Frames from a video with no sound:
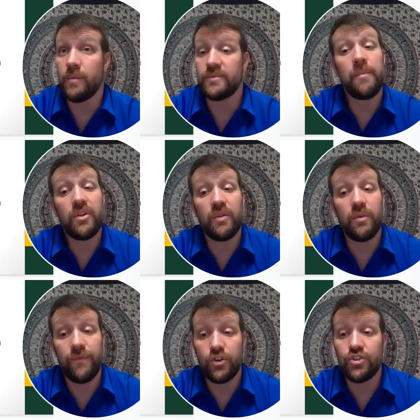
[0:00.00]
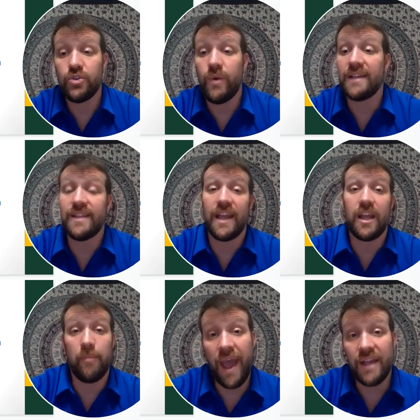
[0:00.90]
typically referred to as a
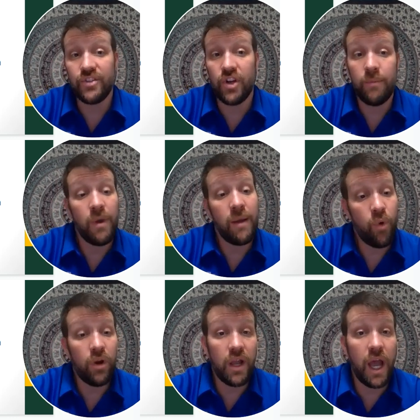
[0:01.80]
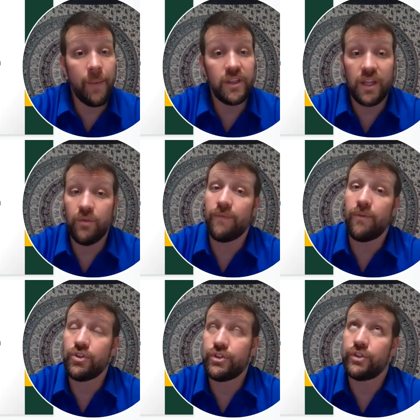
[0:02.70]
capacitor, but more commonly
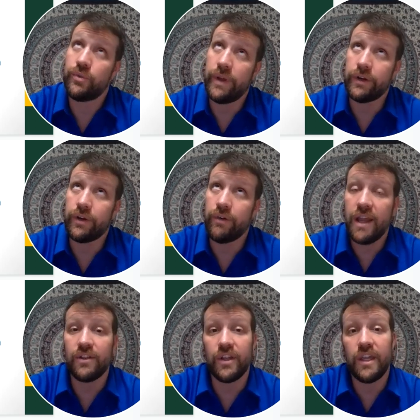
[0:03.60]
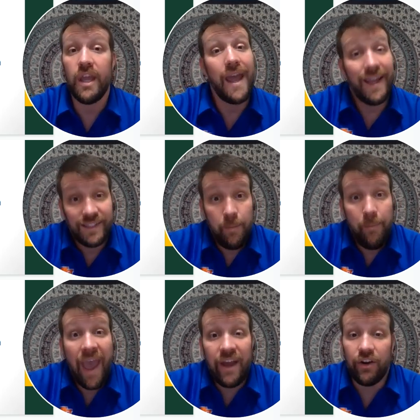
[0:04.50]
referred to incorrectly as a
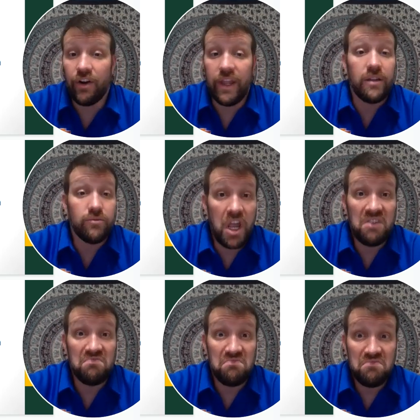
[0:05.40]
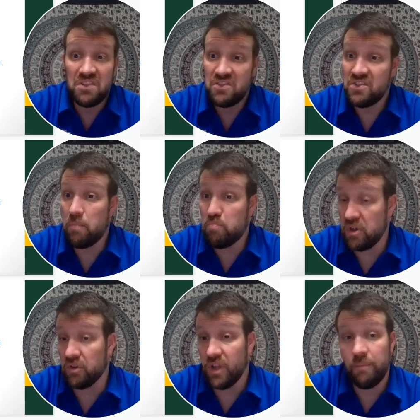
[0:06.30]
battery, right? This is a
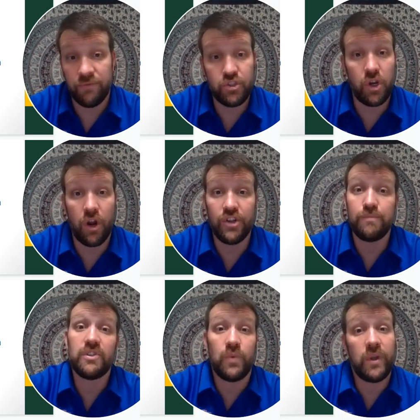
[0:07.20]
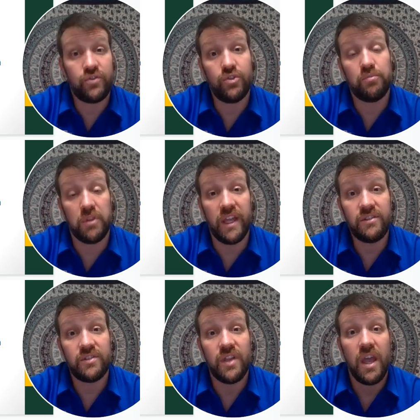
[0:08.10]
buildup of charge between 2
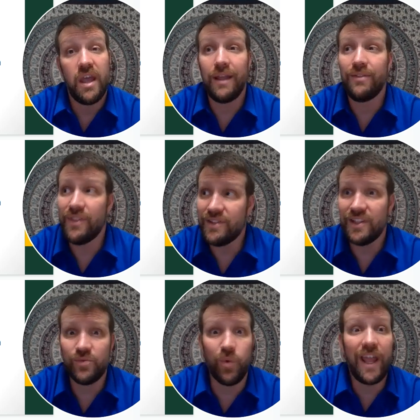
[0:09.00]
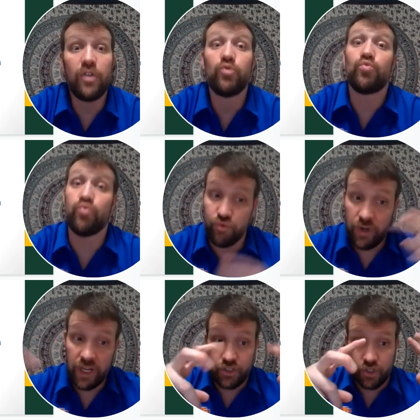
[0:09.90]
plates, and this is what a
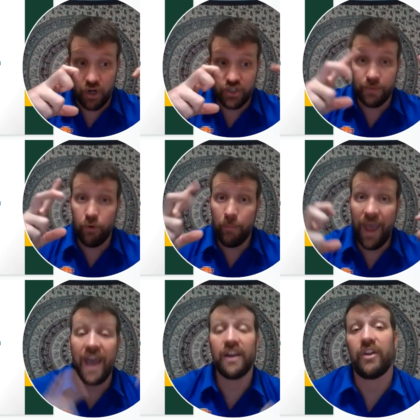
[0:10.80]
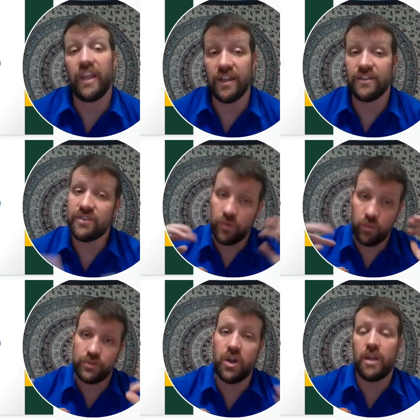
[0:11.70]
rechargeable battery is. And
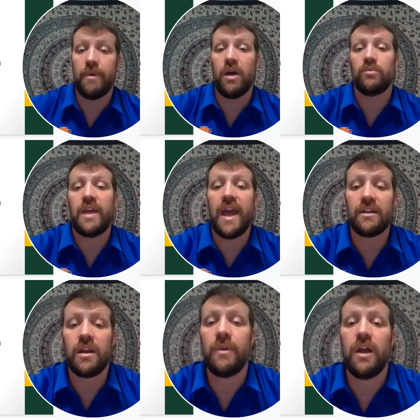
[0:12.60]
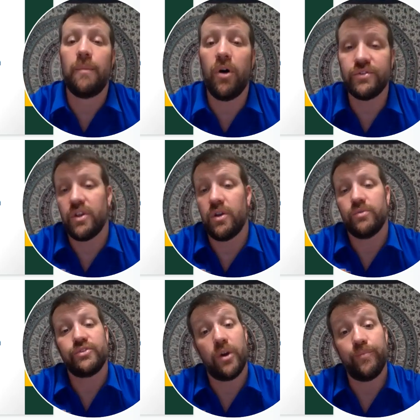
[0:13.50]
we'll talk about that coming up also.
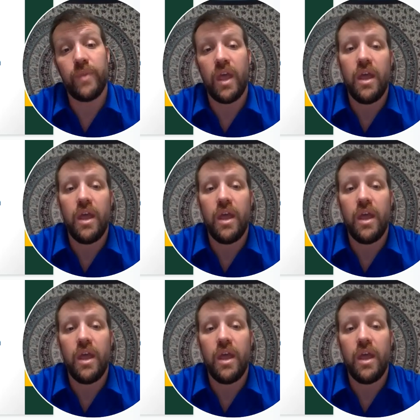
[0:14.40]
So